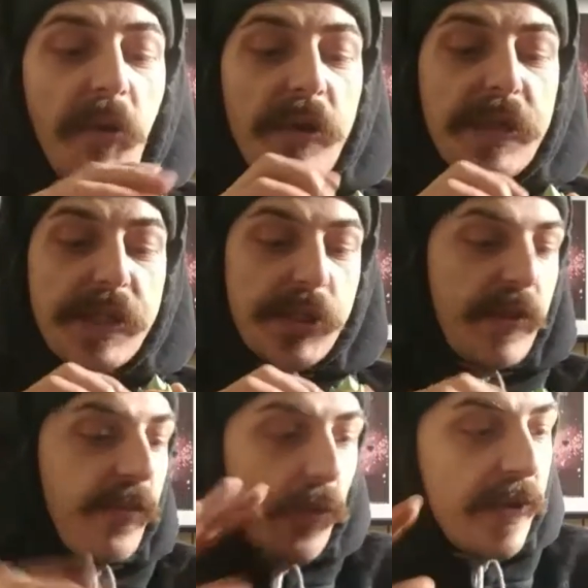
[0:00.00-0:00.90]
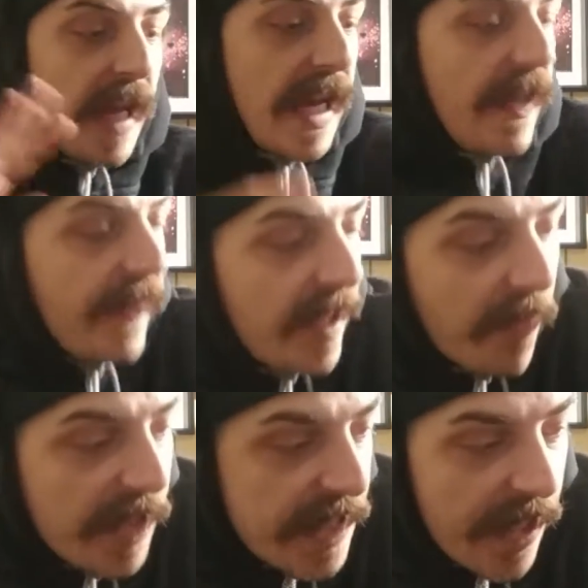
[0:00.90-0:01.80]
personally just looking forward to anything he
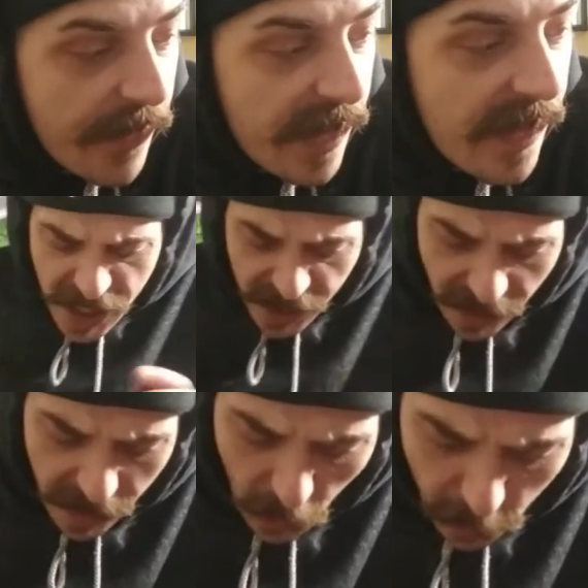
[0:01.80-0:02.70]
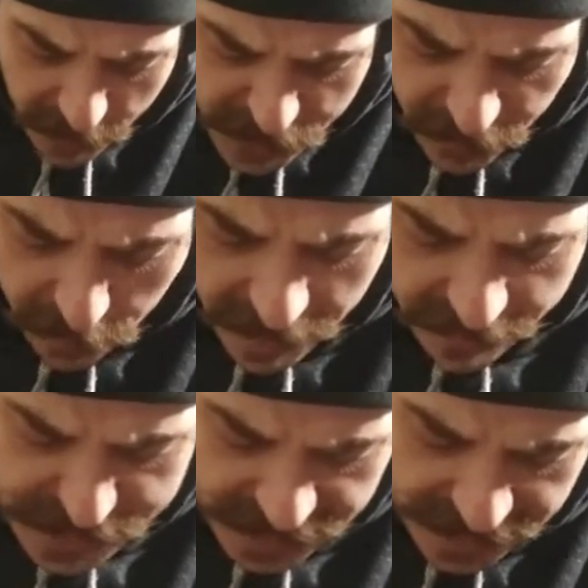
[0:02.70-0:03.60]
puts out. A whole bunch of you might
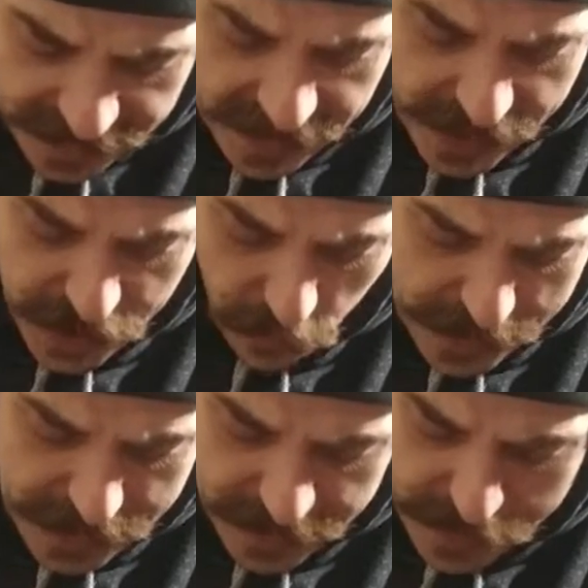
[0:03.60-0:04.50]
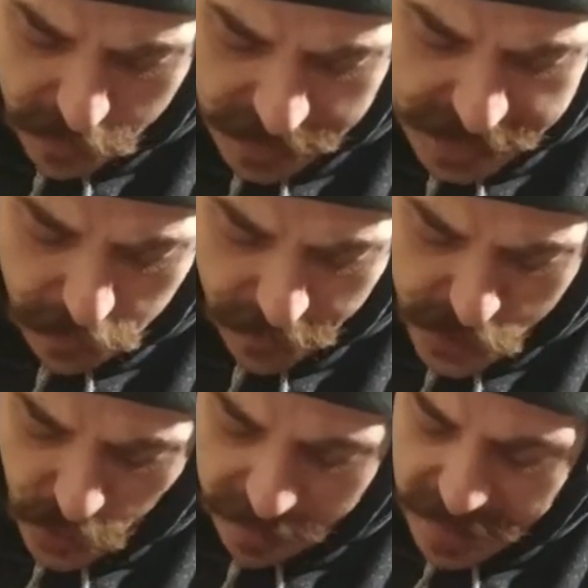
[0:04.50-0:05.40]
have seen, he actually recently just released with
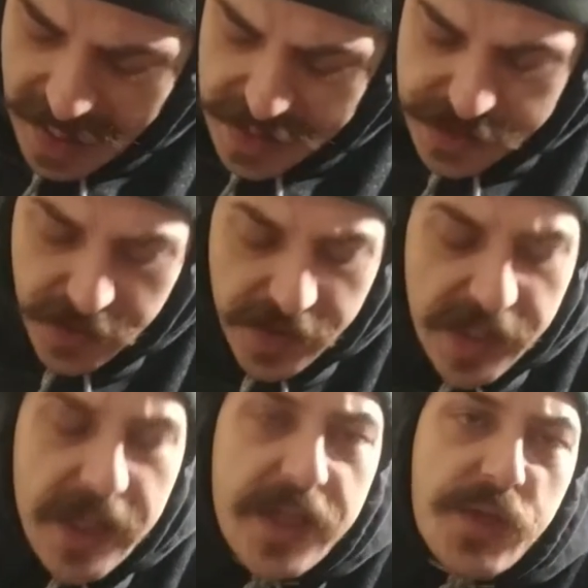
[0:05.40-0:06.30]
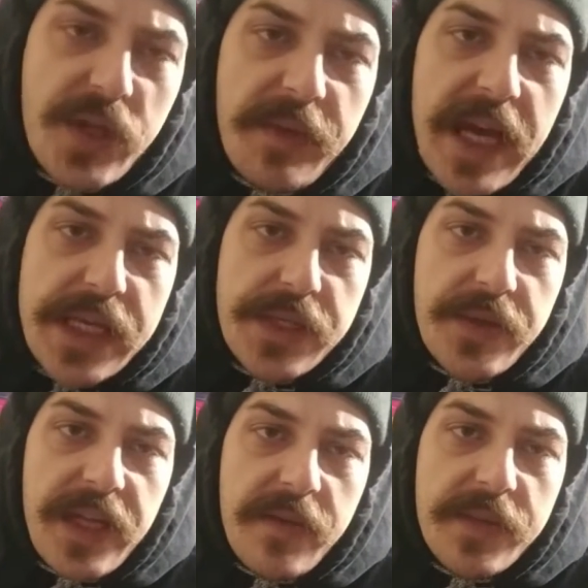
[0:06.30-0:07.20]
Dreamcastle. Dreamcastle
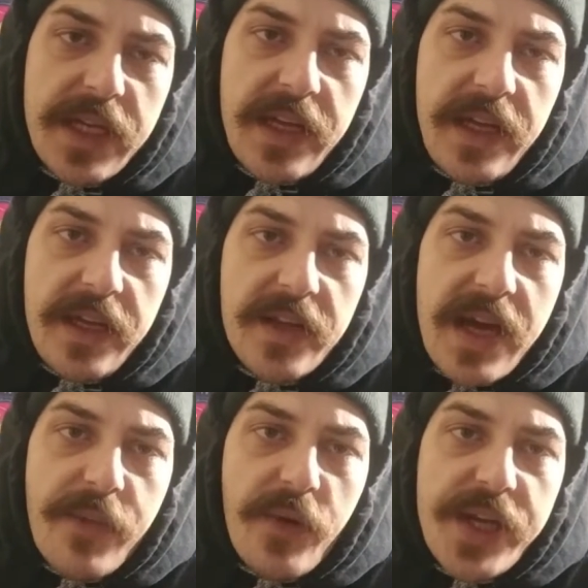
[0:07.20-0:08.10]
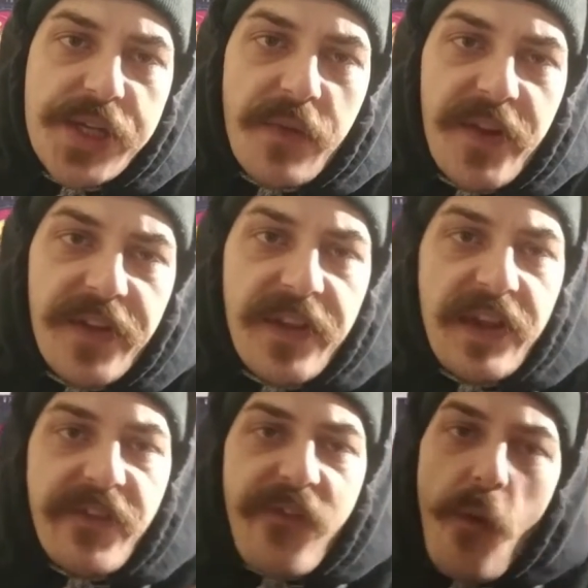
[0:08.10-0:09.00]
and him did a collaboration where they did
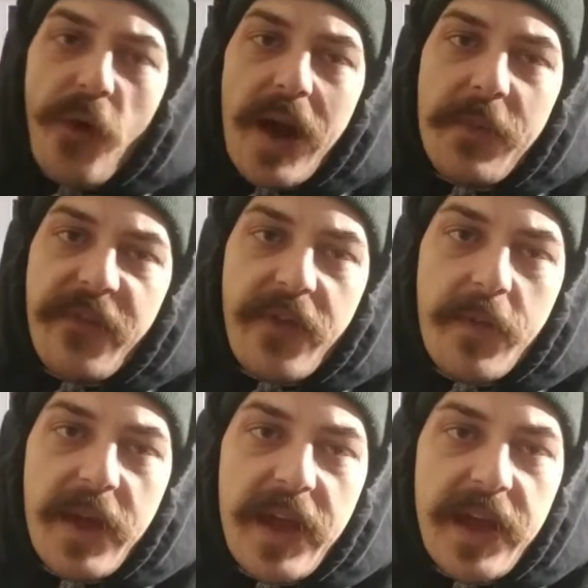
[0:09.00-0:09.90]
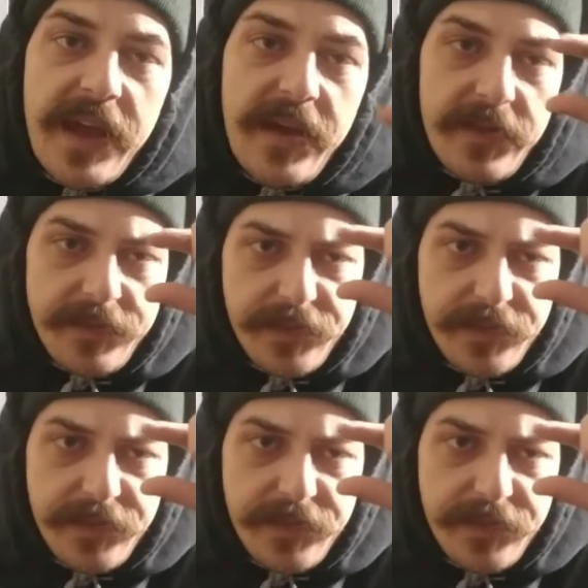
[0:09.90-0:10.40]
the 4-up from a